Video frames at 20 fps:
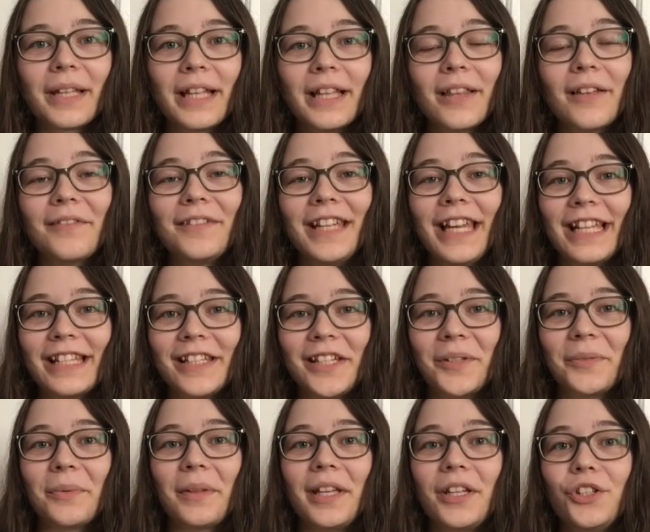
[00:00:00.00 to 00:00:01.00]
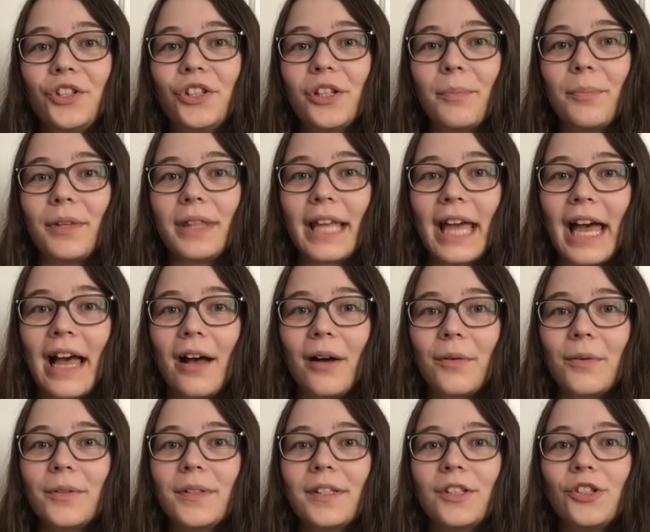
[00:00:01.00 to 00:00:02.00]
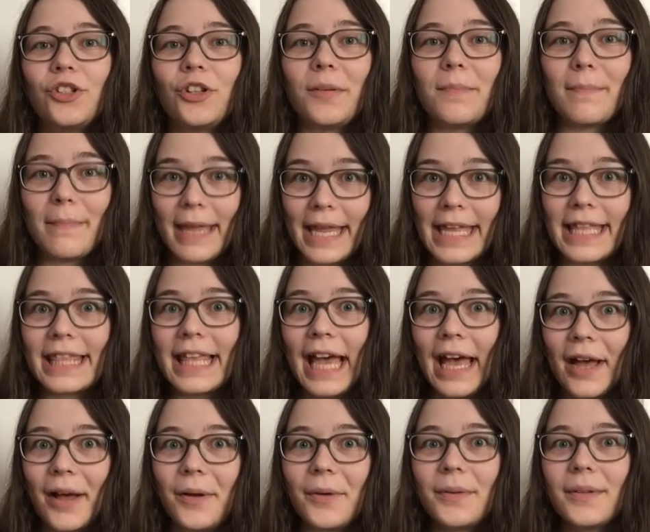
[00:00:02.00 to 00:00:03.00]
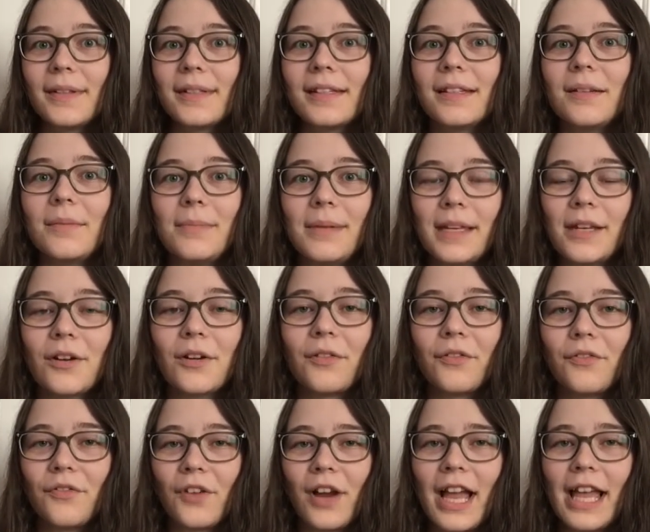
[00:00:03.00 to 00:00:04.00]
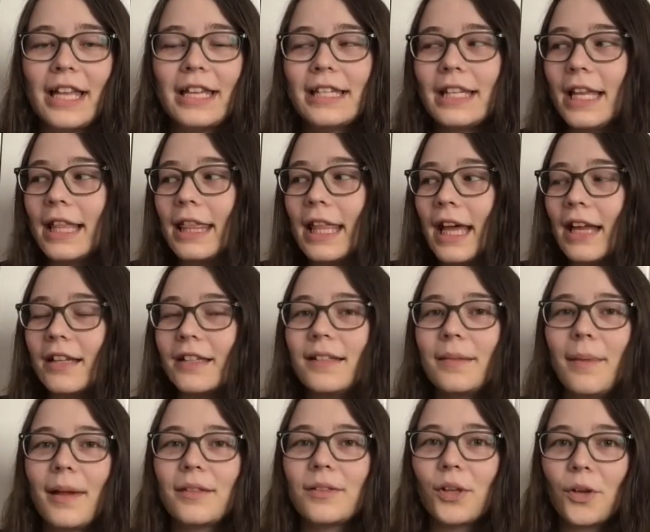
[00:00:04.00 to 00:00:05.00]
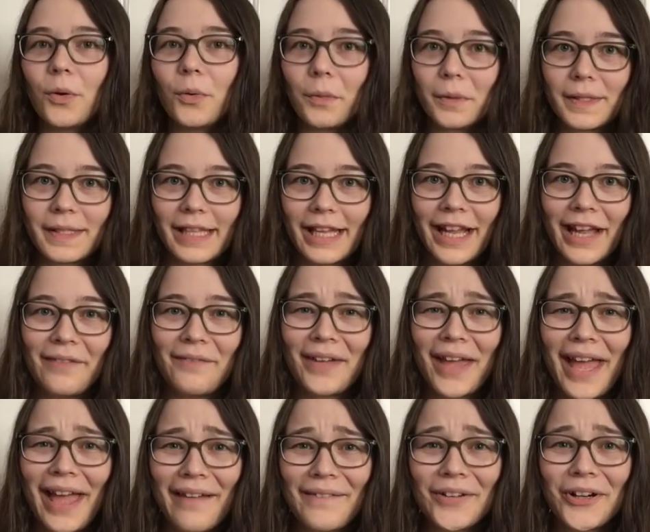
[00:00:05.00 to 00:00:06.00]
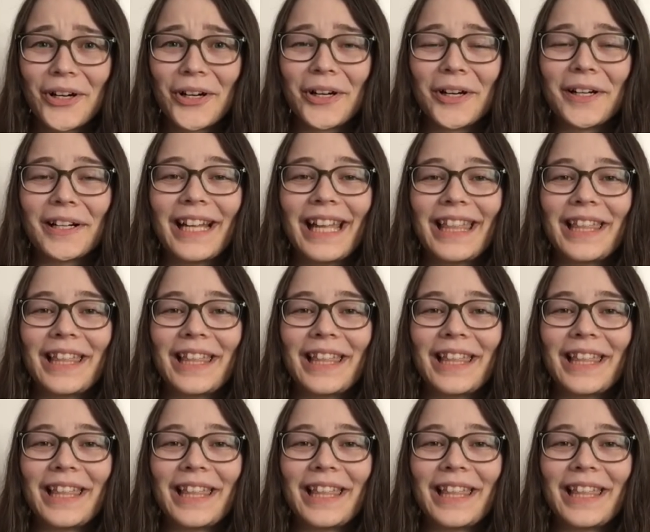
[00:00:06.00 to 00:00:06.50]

loved Nesta's relationship with the house. She made the house to be her friend, and that is about the coolest thing I've ever heard.